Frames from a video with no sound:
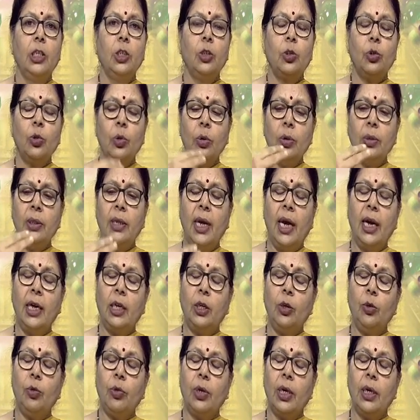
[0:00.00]
So
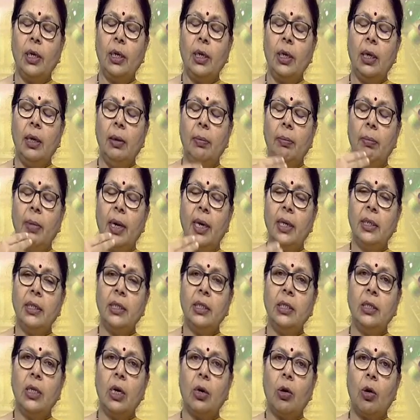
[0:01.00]
that you can
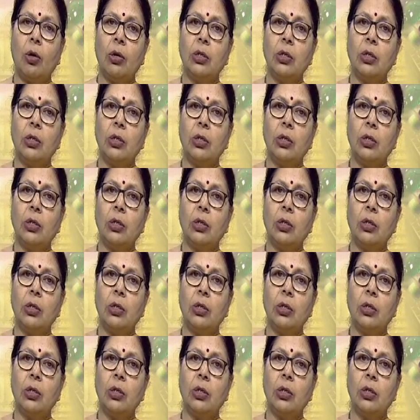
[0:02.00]
imagine the